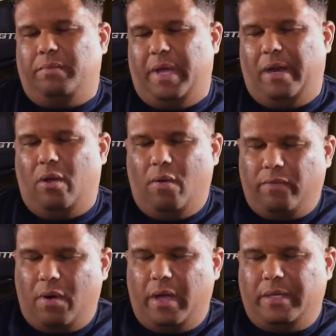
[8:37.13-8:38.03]
But
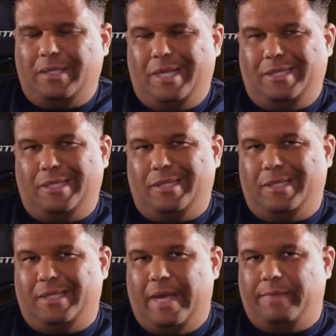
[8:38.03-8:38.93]
overall, it's just a
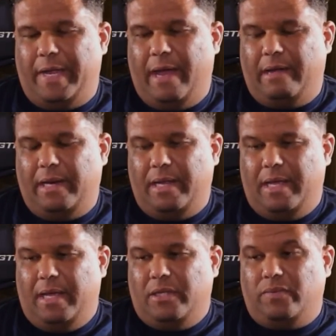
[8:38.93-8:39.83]
step down, and
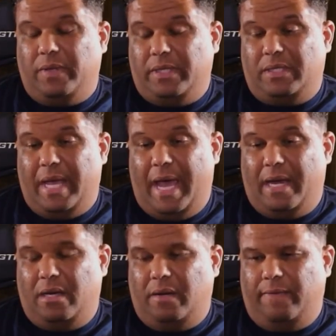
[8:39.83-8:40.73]
it's really sad
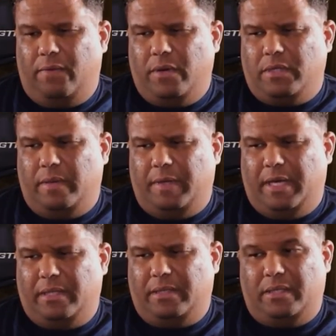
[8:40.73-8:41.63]
and unfortunate
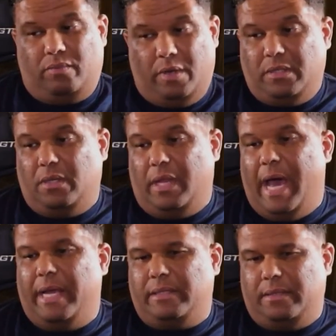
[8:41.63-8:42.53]
because this was the
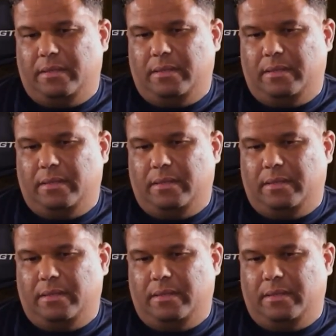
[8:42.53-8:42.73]
last